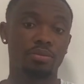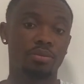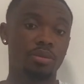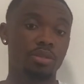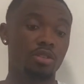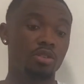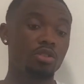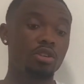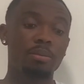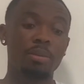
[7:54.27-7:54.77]

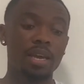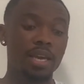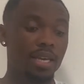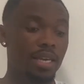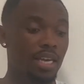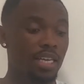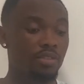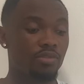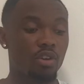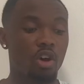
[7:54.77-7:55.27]
You can make a
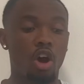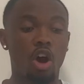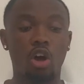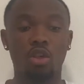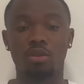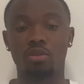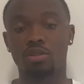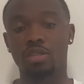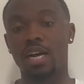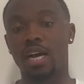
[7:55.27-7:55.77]
case for all
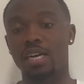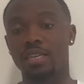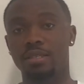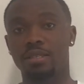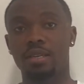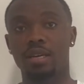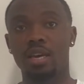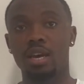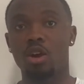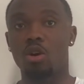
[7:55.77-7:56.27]
those guys.
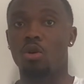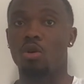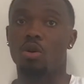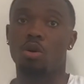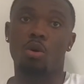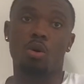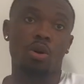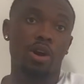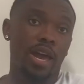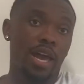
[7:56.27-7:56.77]
Or
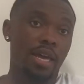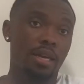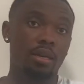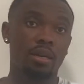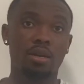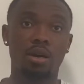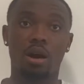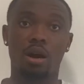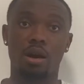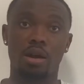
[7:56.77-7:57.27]
Jorge
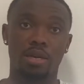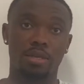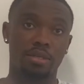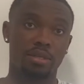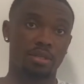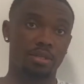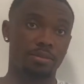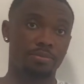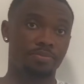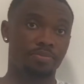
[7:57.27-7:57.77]

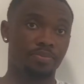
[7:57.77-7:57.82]
Linares.